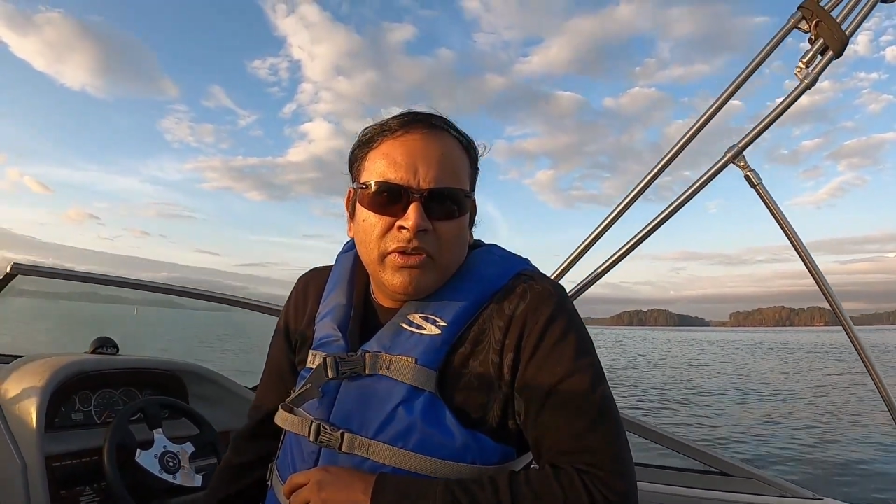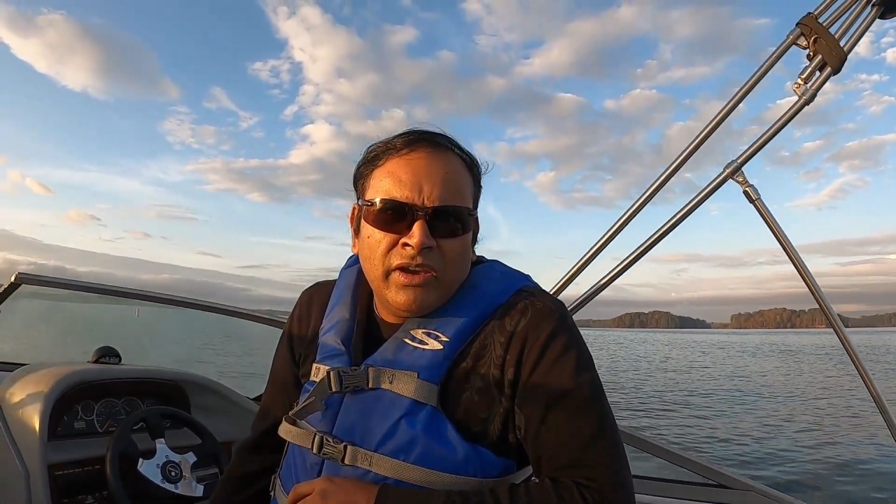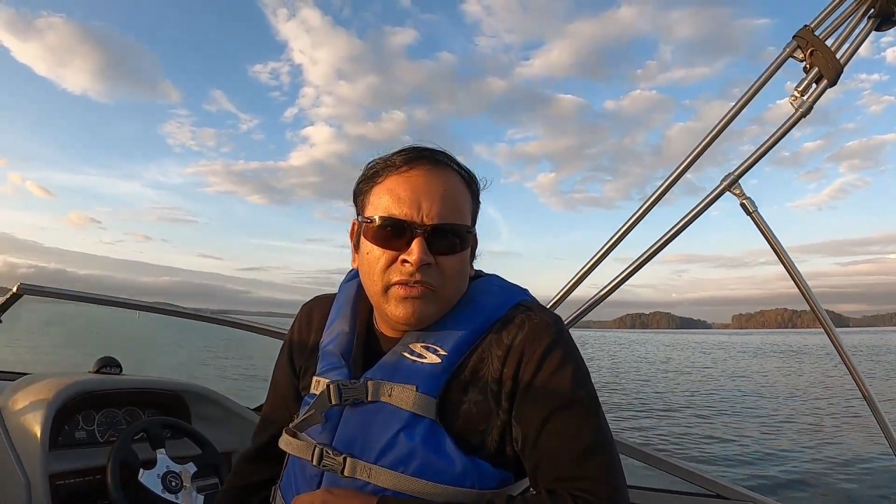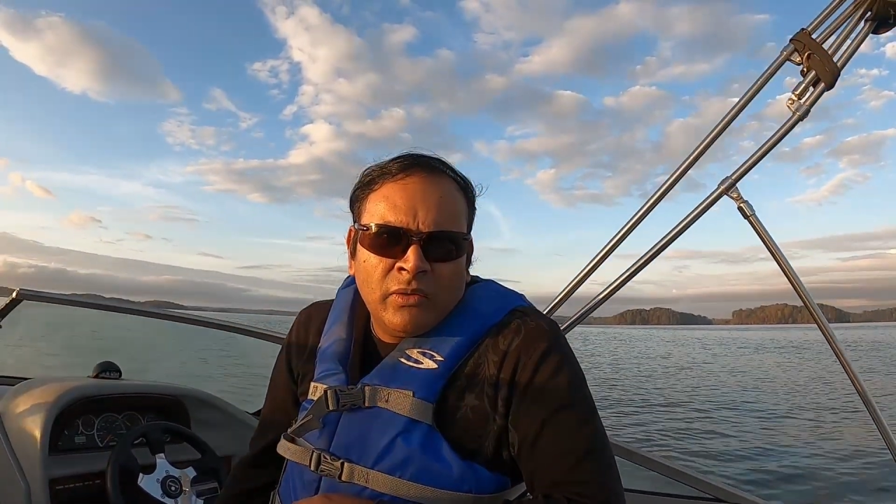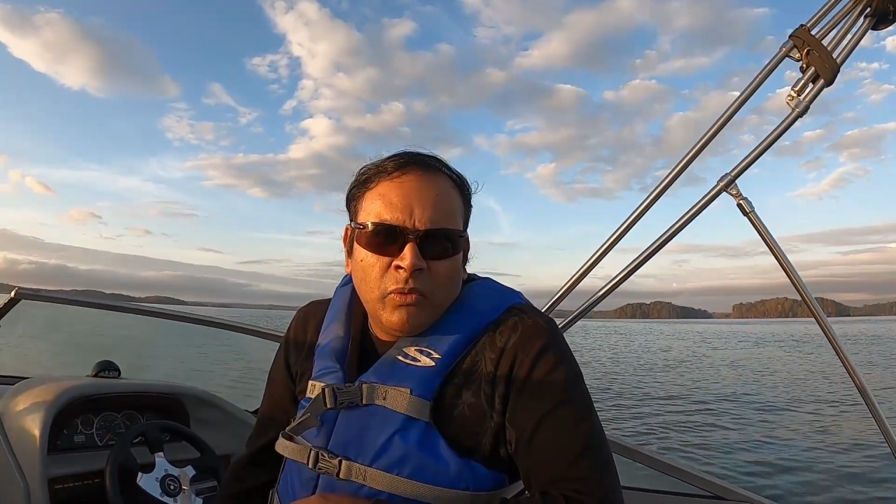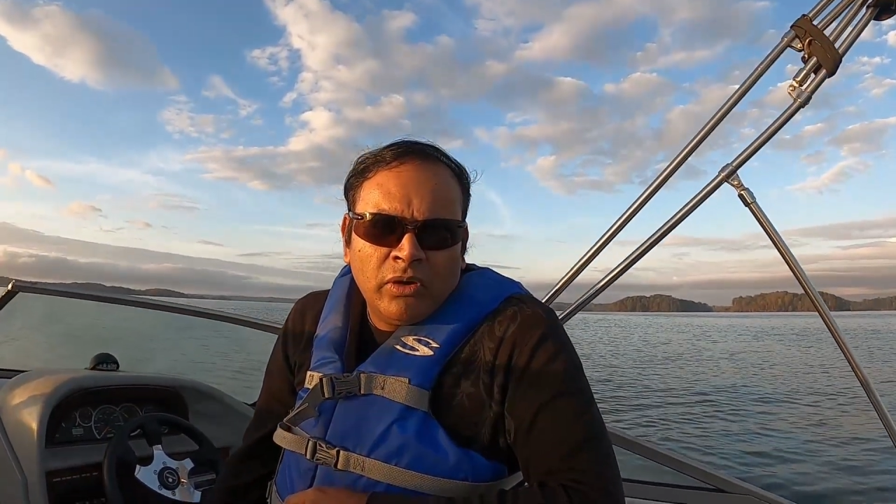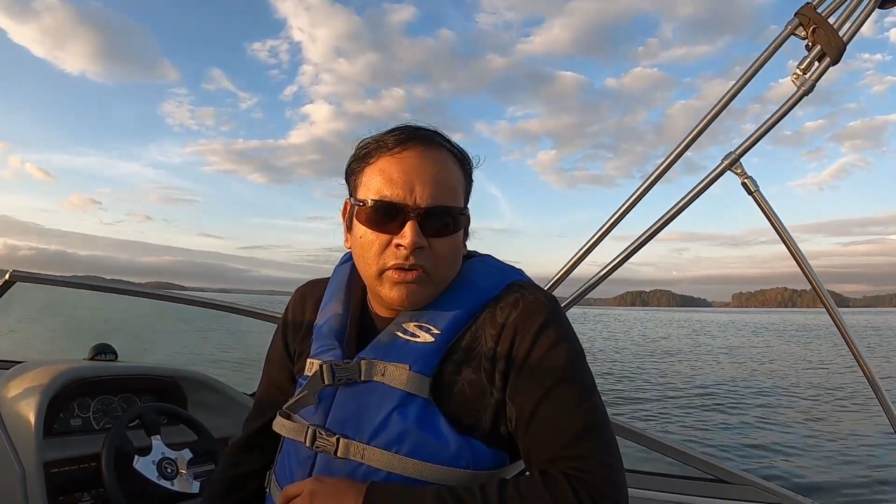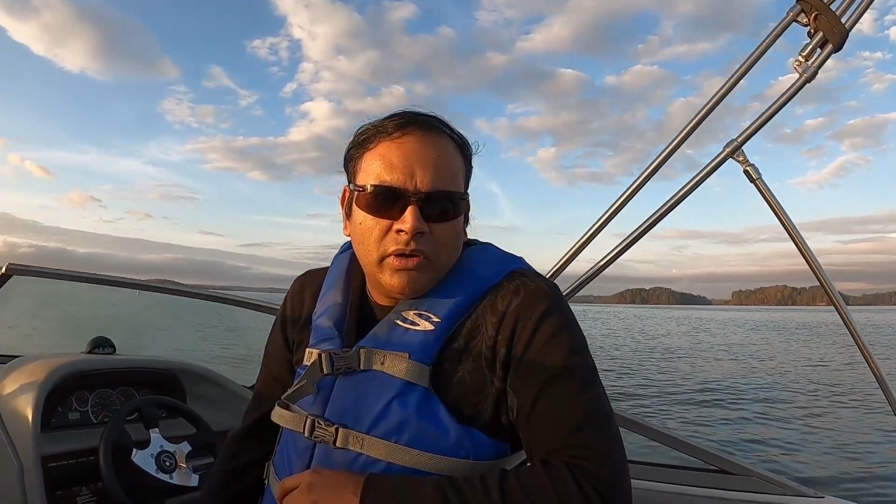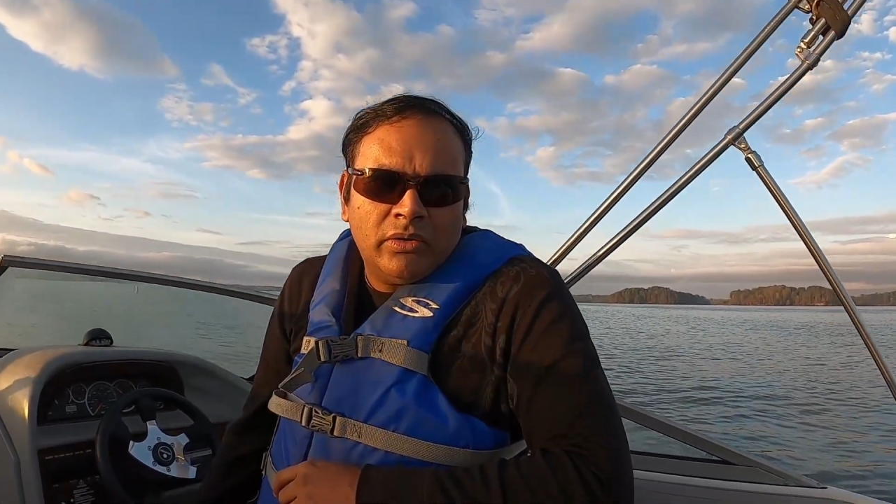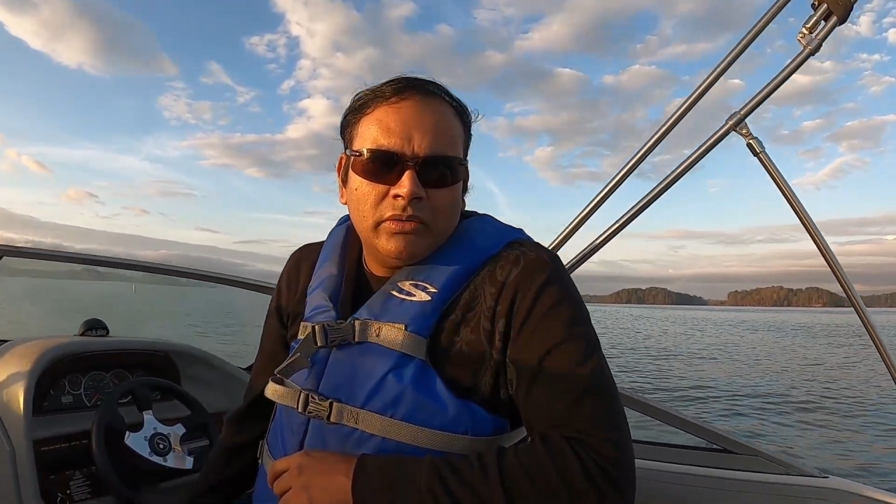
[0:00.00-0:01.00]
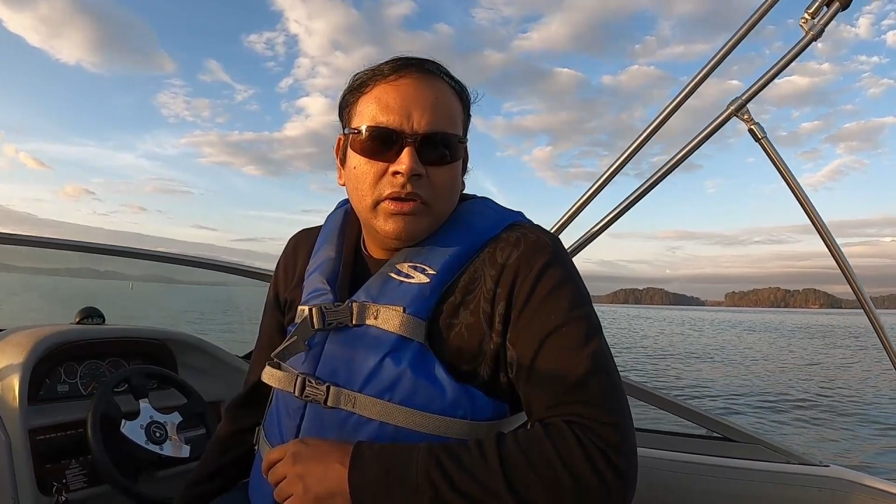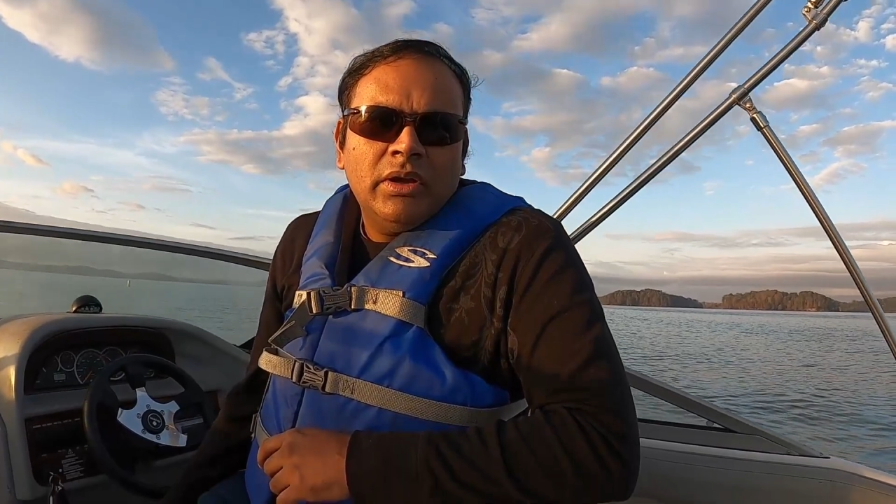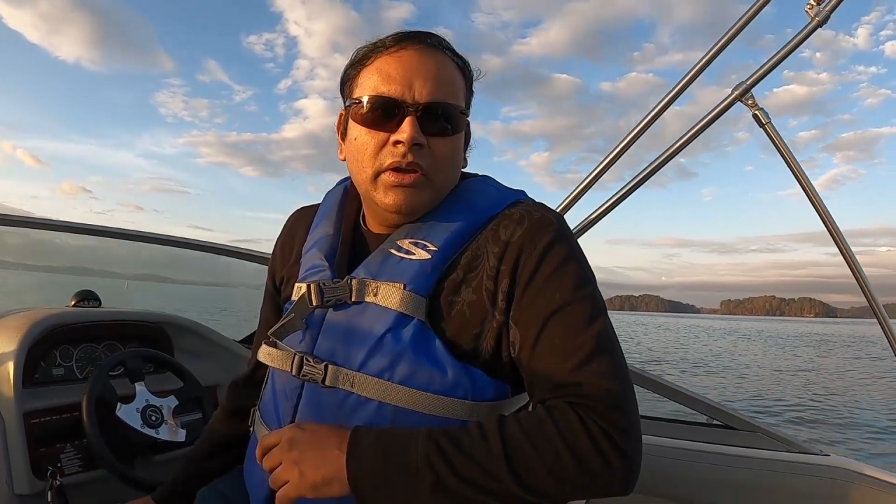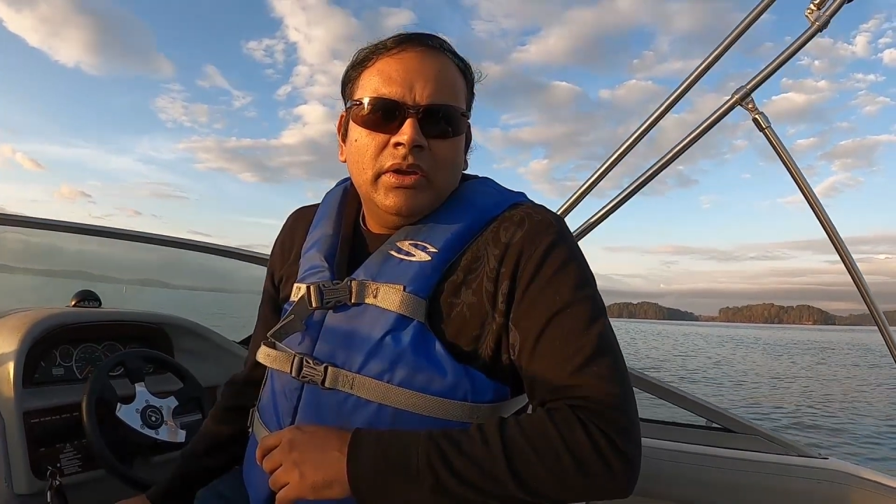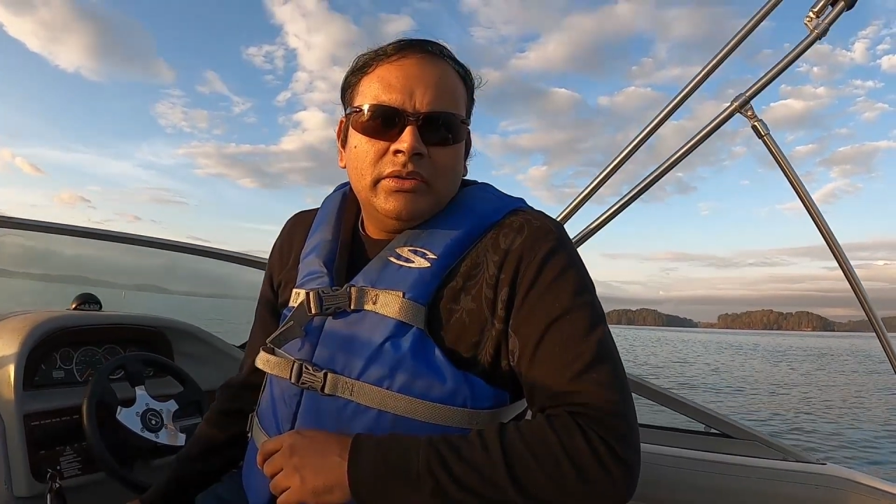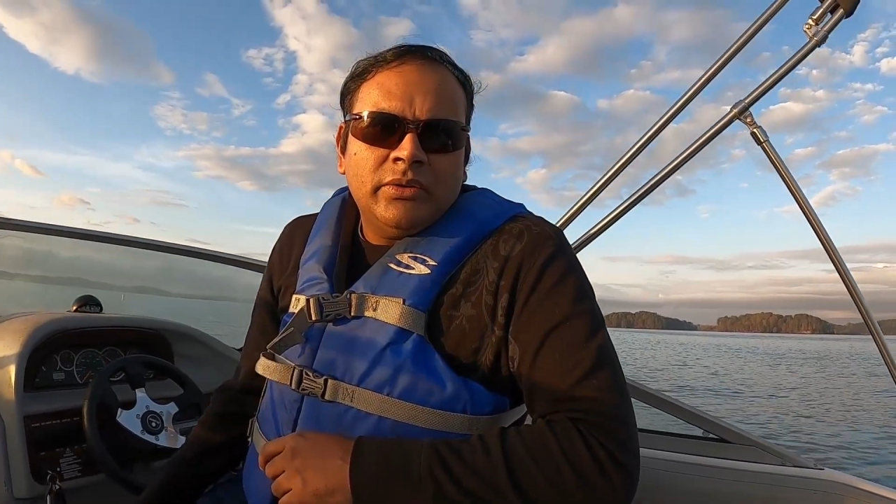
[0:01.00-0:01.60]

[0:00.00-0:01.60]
draining the water out.